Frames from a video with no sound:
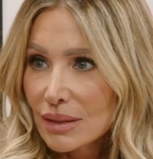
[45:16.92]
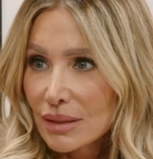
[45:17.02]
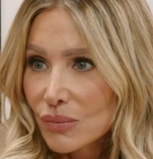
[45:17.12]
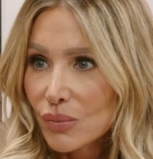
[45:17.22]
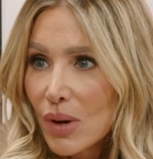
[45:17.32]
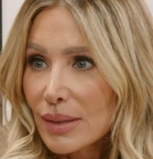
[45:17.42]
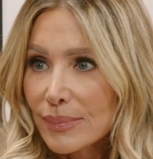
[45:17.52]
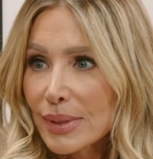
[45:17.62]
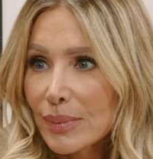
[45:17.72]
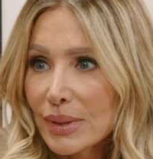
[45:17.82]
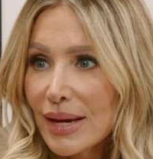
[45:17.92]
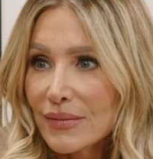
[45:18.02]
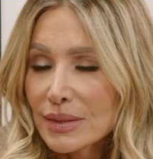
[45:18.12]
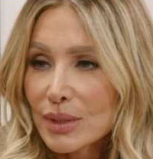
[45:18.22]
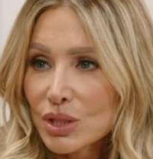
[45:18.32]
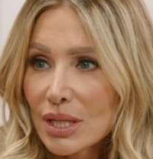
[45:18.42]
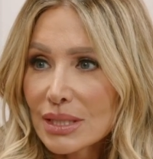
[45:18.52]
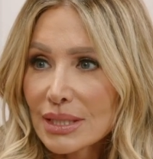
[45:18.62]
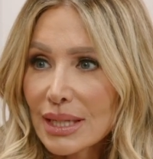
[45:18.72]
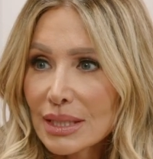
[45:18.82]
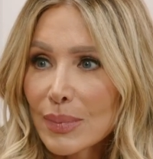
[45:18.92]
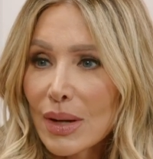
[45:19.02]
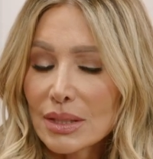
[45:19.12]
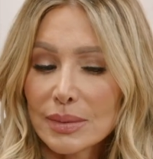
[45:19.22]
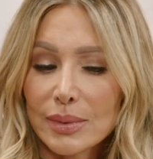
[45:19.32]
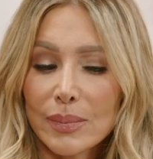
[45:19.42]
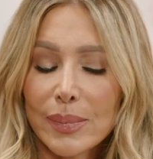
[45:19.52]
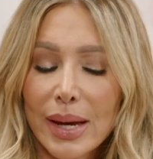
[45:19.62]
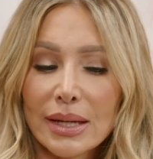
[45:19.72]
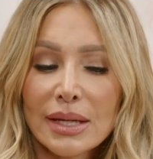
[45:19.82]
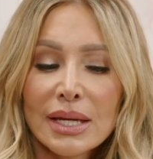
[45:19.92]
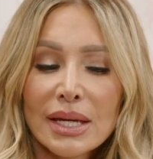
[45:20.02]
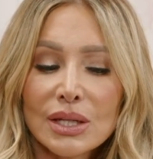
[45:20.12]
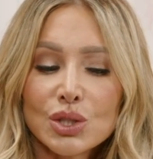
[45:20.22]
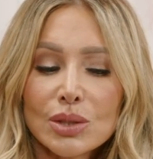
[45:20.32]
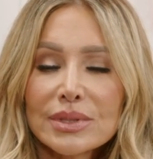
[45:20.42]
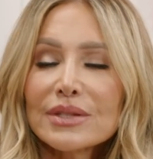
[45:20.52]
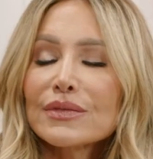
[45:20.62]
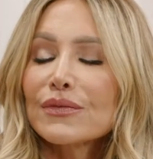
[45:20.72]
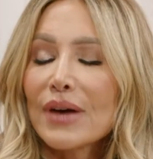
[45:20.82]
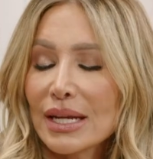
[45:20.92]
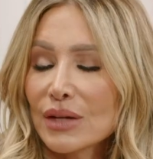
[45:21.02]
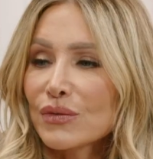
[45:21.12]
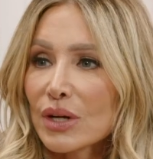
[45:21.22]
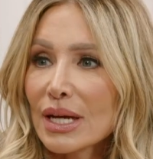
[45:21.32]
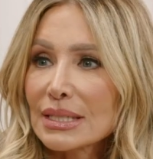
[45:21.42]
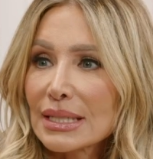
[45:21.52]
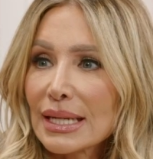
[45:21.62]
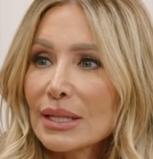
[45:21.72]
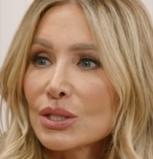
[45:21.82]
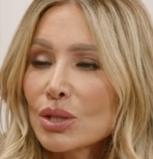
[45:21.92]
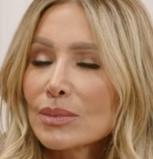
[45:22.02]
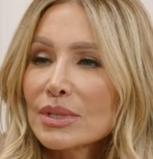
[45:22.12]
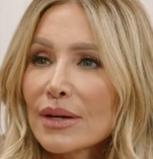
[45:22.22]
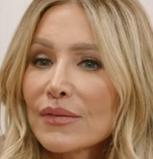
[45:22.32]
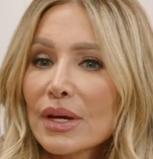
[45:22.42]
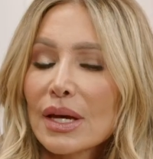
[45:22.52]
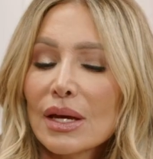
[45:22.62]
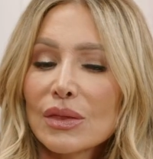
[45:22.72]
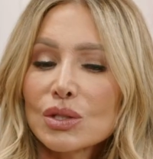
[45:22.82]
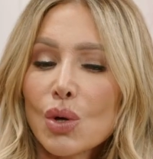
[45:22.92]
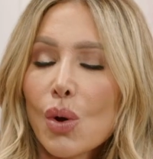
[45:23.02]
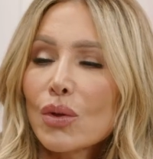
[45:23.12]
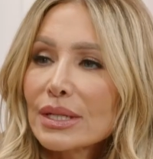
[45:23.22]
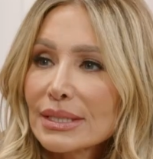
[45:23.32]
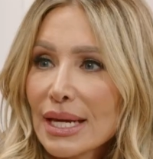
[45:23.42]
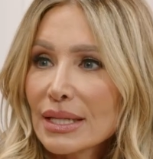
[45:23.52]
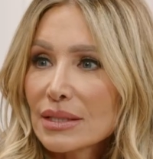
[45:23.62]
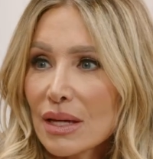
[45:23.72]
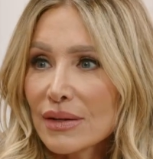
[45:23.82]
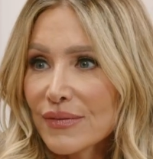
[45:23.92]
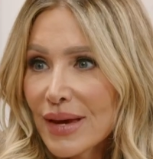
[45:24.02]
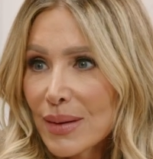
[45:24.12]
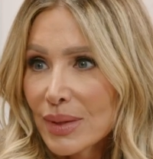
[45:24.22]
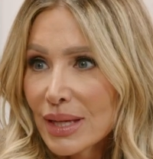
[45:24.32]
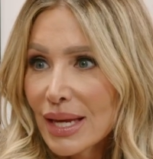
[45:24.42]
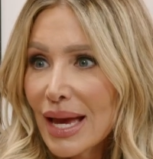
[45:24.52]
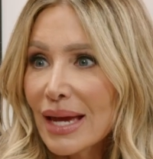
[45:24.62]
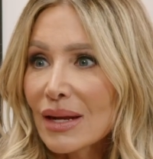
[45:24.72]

want people to have as much custody as possible. But in terms of fighting for custody, in terms of the toll that it takes on a family and